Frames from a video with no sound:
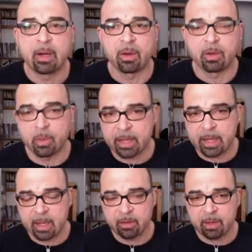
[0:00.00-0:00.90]
On the one
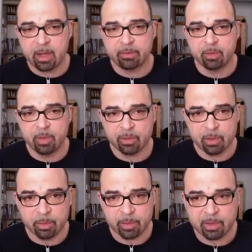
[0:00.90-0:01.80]
hand, you have the
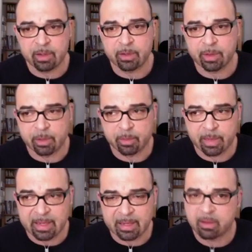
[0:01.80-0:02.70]
musical material,
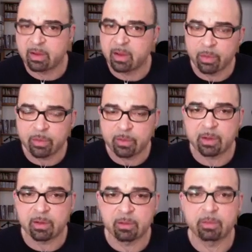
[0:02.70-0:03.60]
meaning the notes
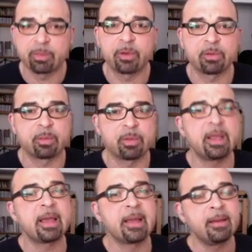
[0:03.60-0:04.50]
that you're supposed to
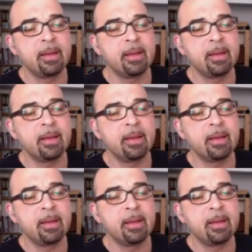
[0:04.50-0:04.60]
play.